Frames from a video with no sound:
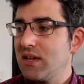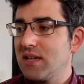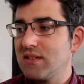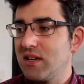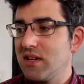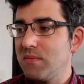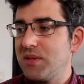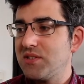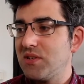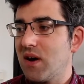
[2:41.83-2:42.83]
It's a little
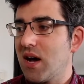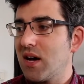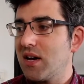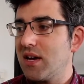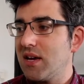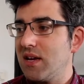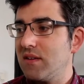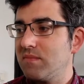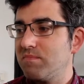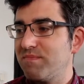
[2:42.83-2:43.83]
bit too high,